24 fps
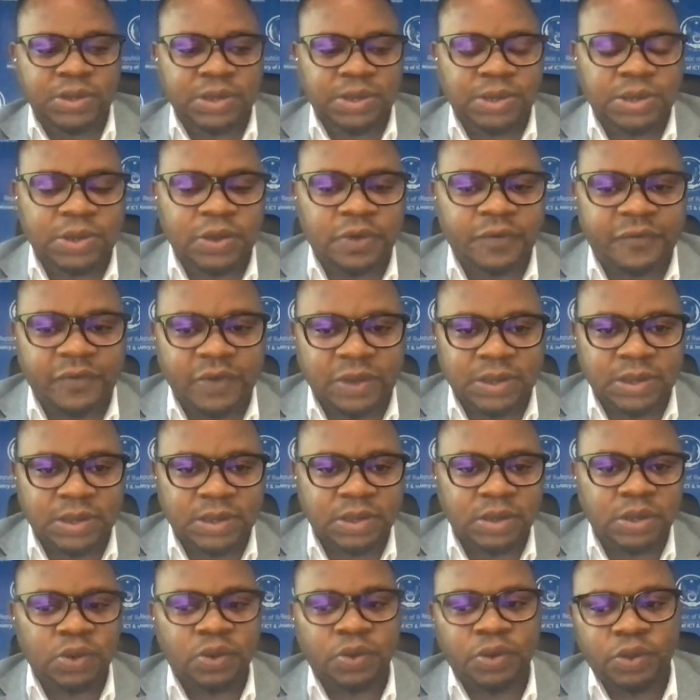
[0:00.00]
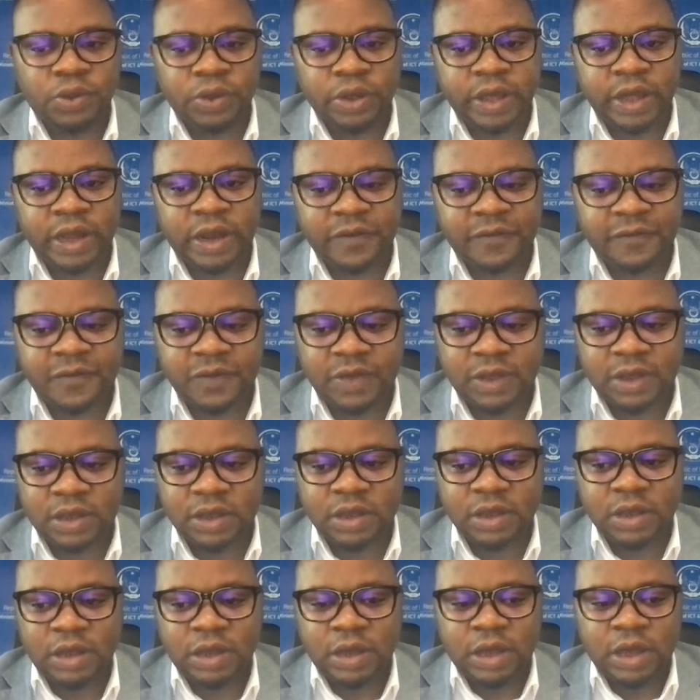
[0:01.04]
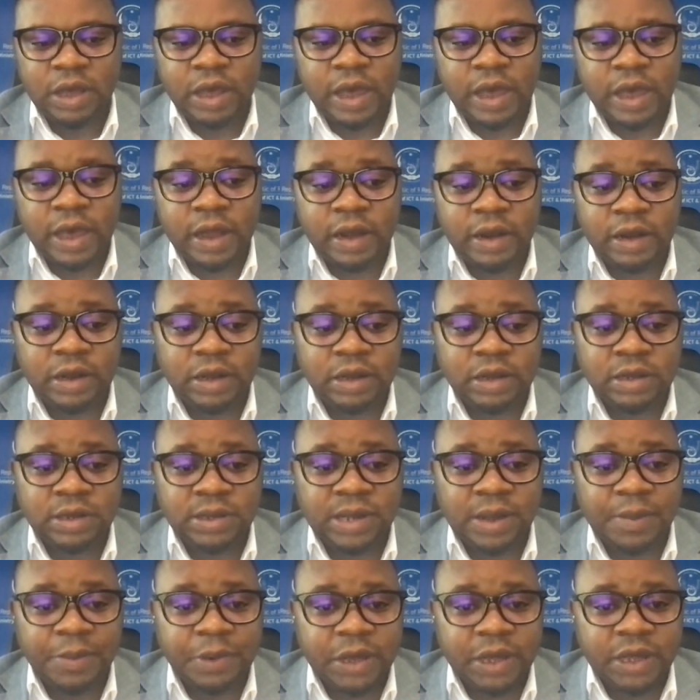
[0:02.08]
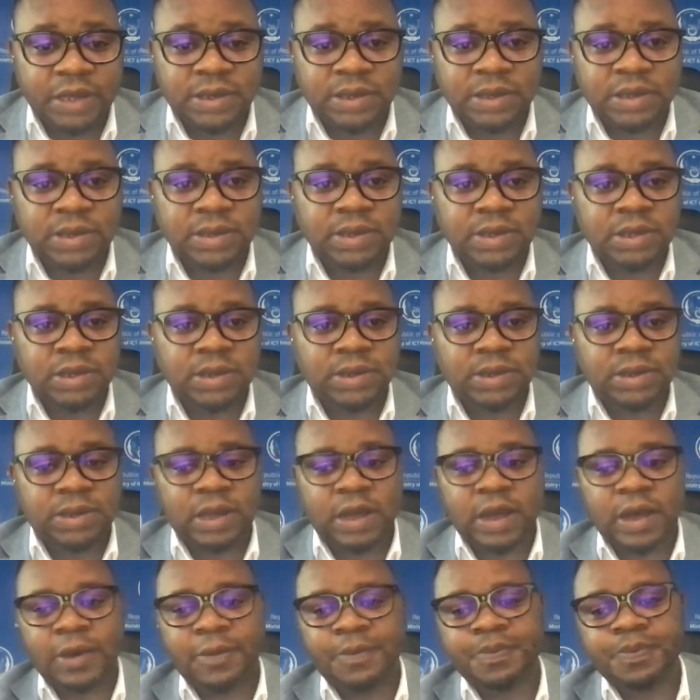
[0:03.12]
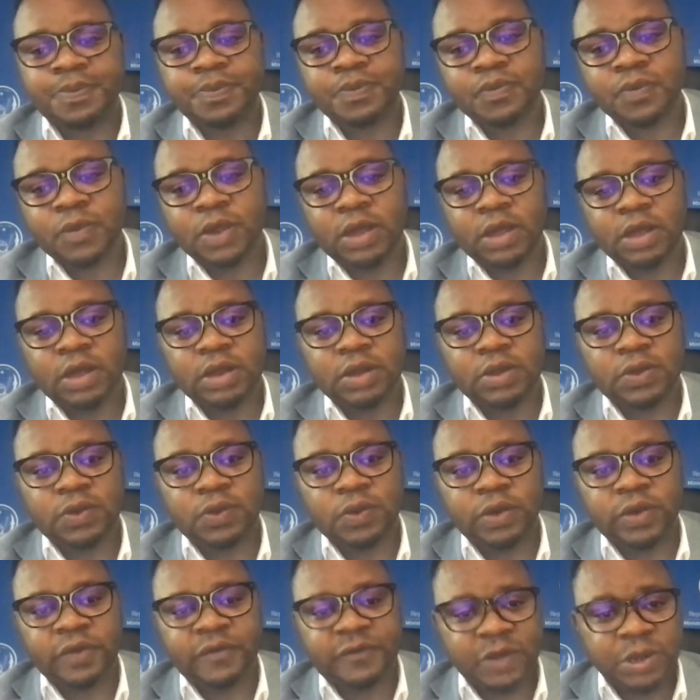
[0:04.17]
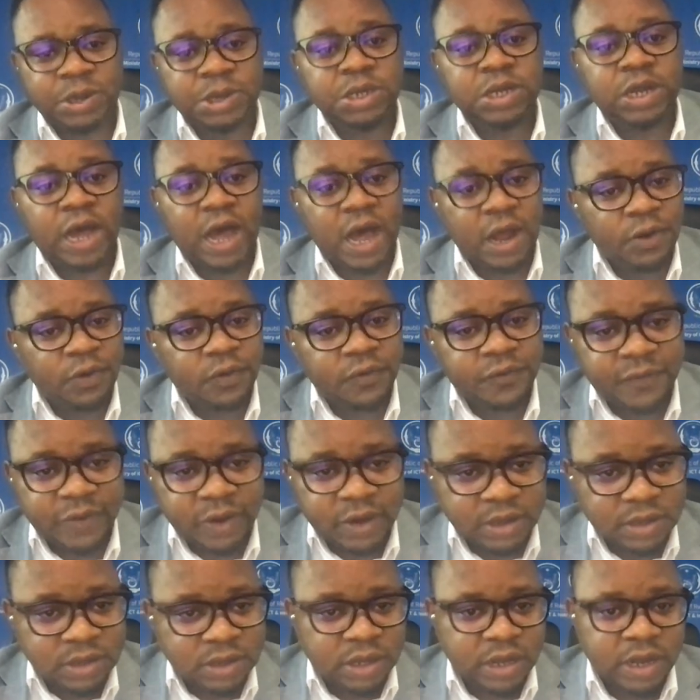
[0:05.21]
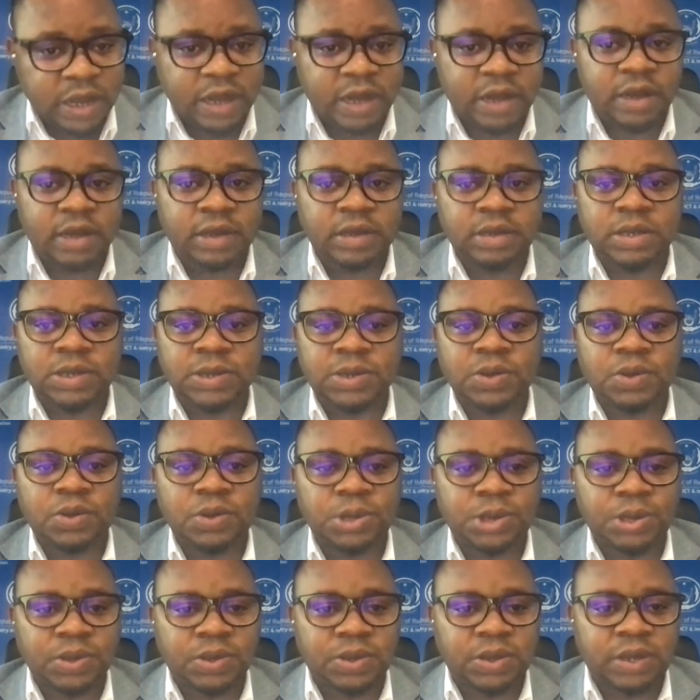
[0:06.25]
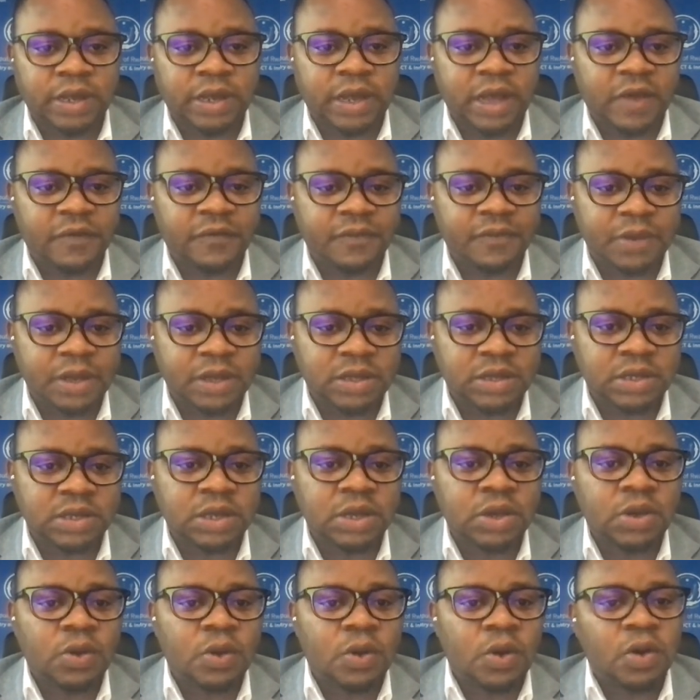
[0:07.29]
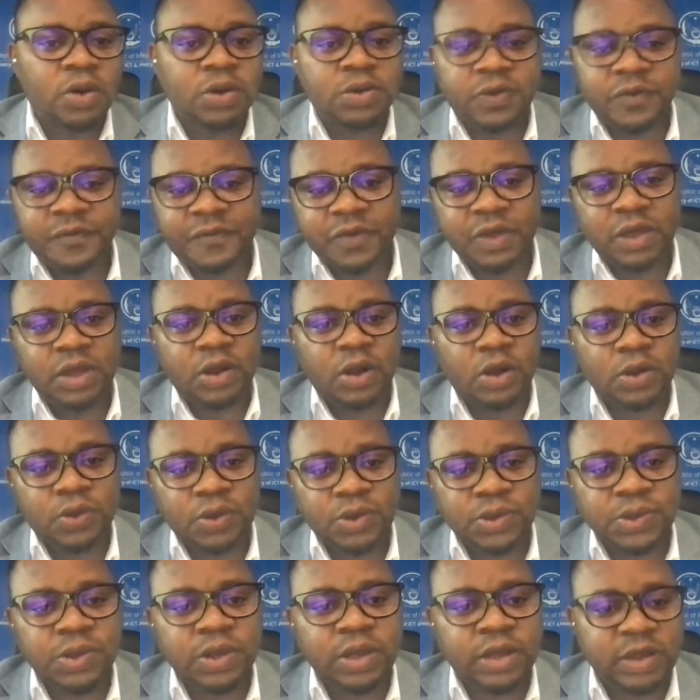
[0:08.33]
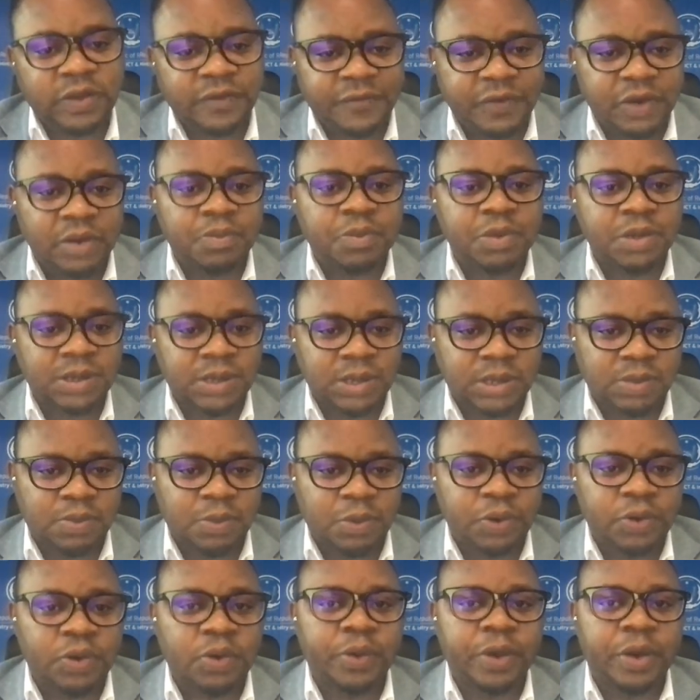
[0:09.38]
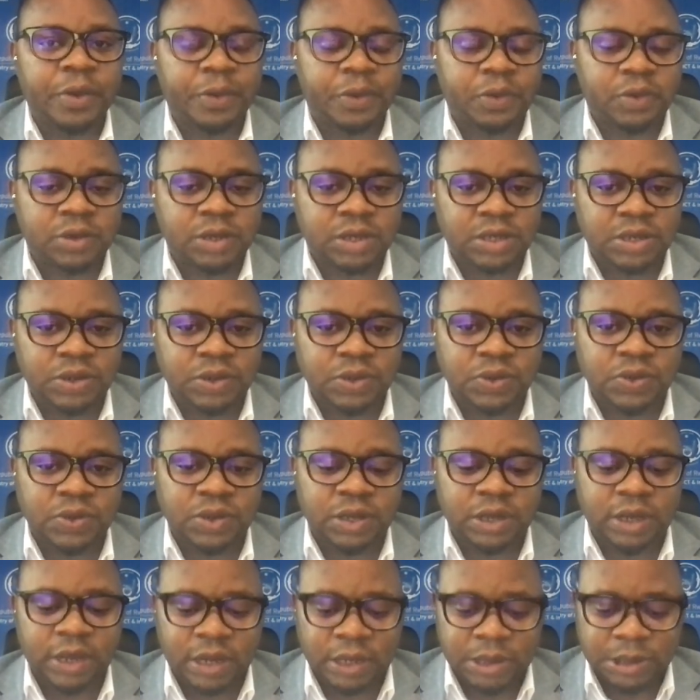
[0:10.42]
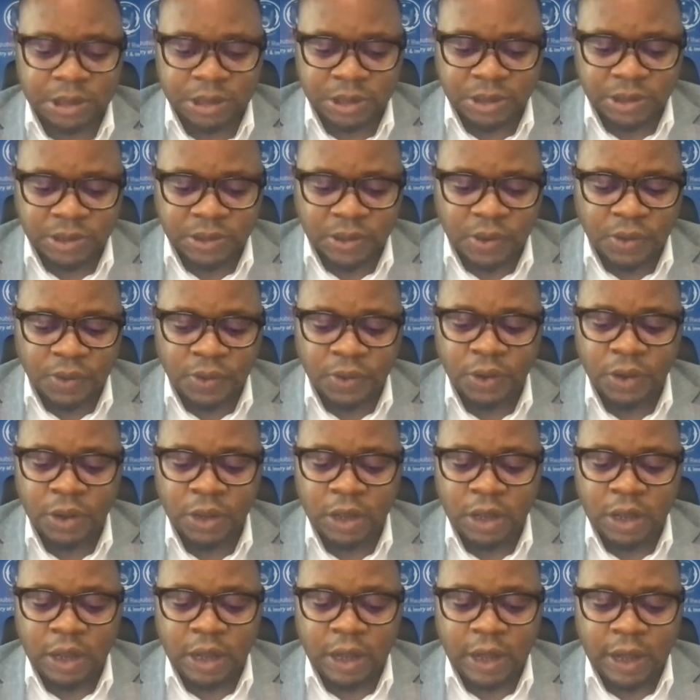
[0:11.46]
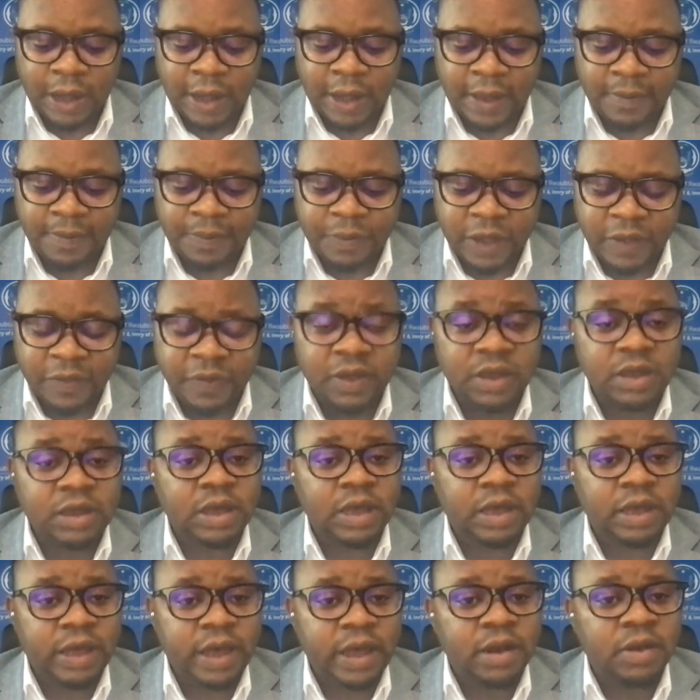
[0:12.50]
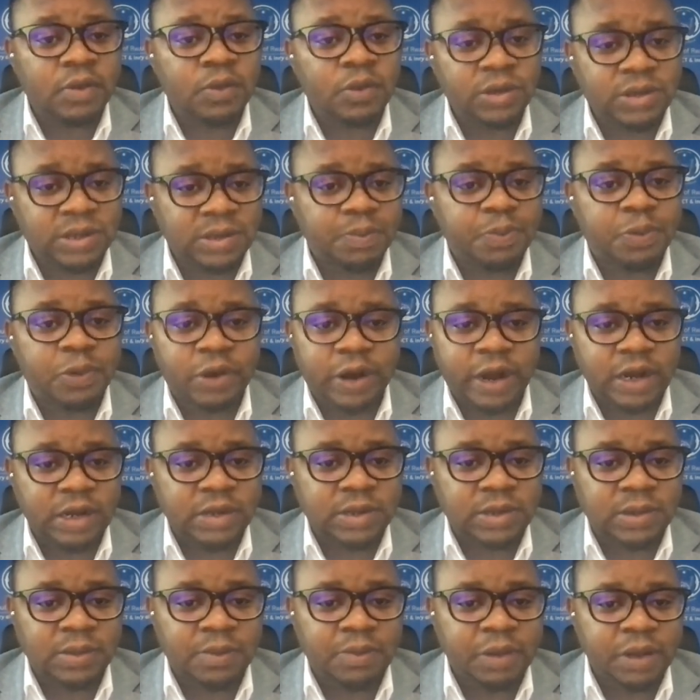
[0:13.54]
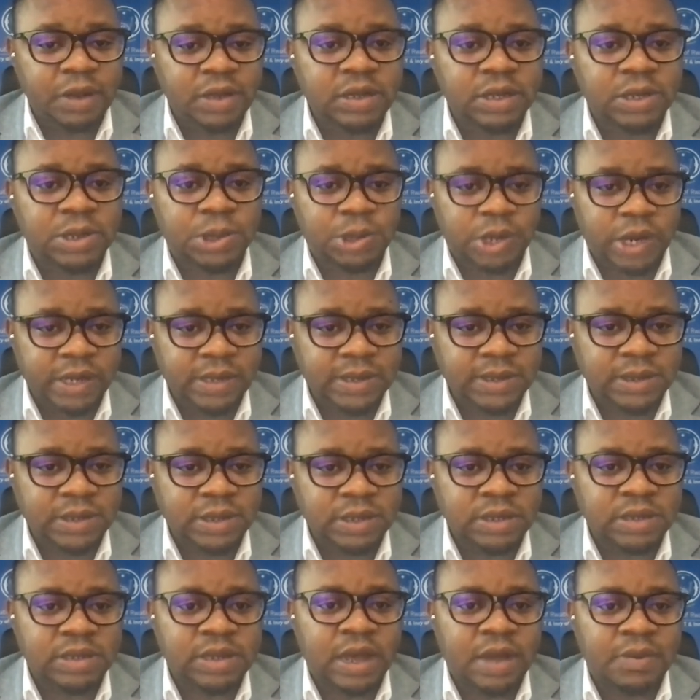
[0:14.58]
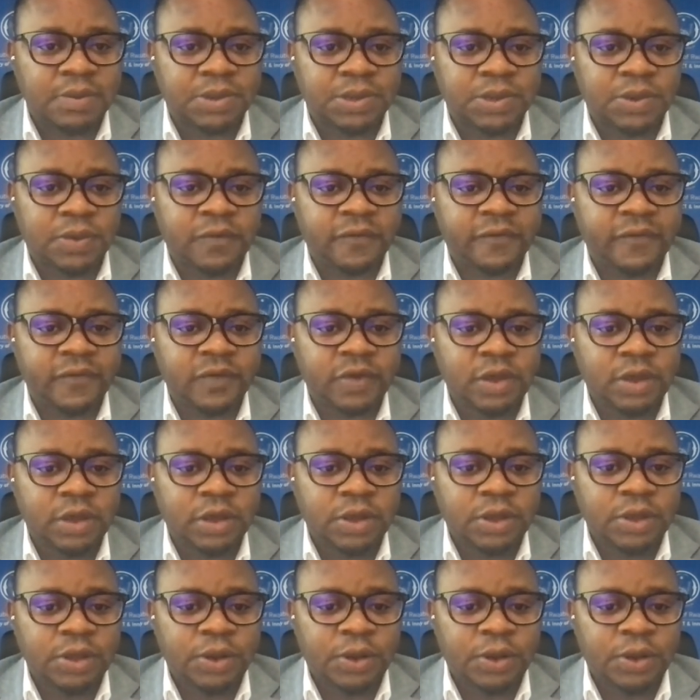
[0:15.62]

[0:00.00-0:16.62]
we use the service, you get a fee. And in some cases, it's to eventually hand over the solution to the government, or to figure out also a different business model where we continue to engage. And so I think, again, what's important is to build a trust in terms of,